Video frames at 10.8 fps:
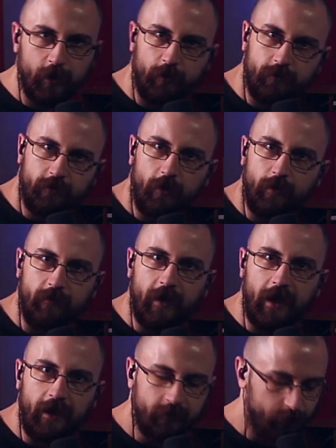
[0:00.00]
to stop it
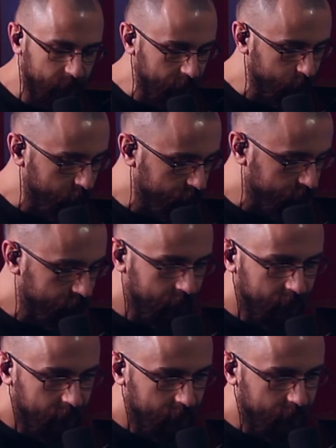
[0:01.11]
there to begin with.
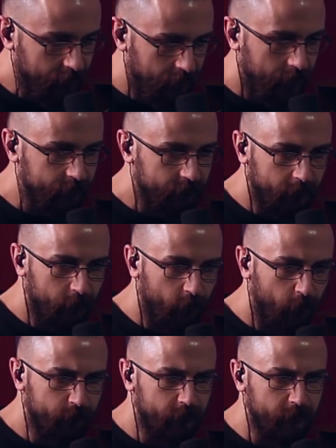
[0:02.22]
Yeah, so
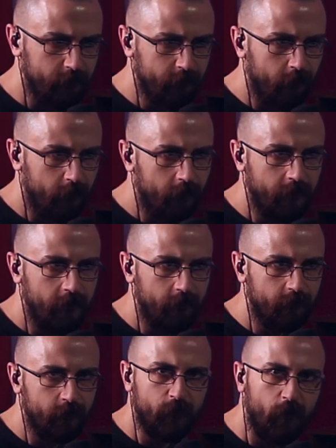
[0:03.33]
hopefully you've got an idea,
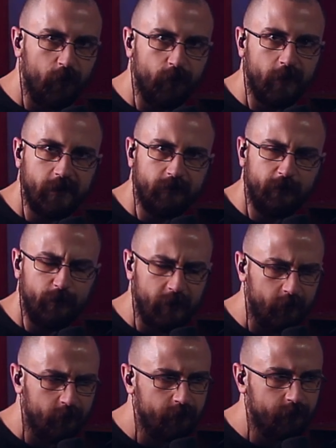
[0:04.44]
if you're not already
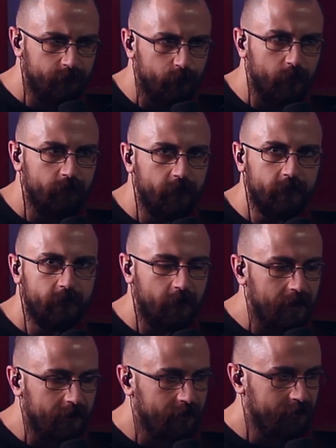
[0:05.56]
familiar with this
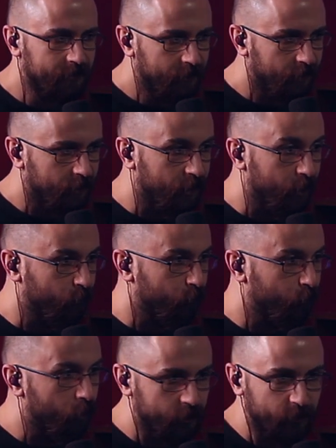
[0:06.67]
track,
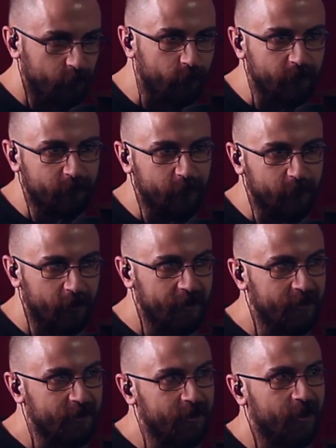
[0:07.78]
what you're in for
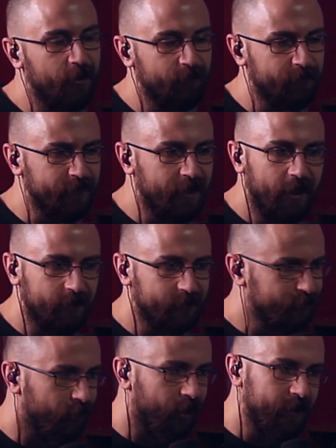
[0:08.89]
here. Yeah,
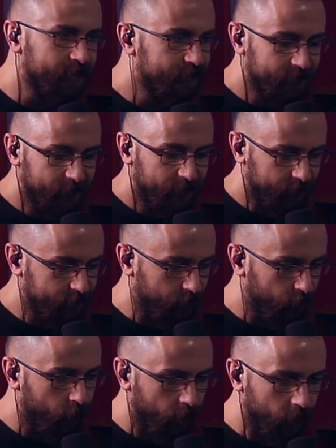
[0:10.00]
it's great.
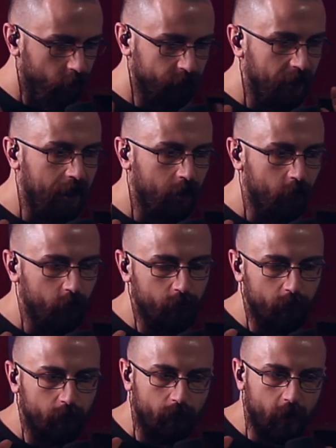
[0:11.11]
I love how
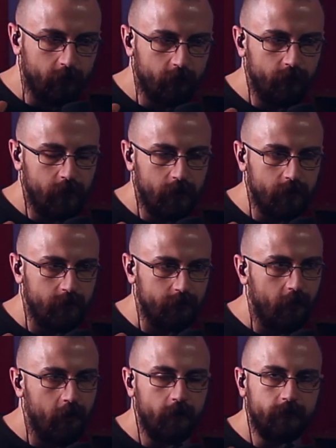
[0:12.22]
much the
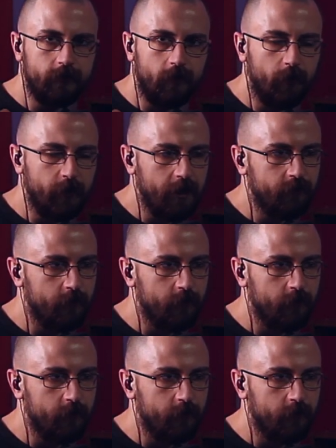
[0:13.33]
guitars dominate the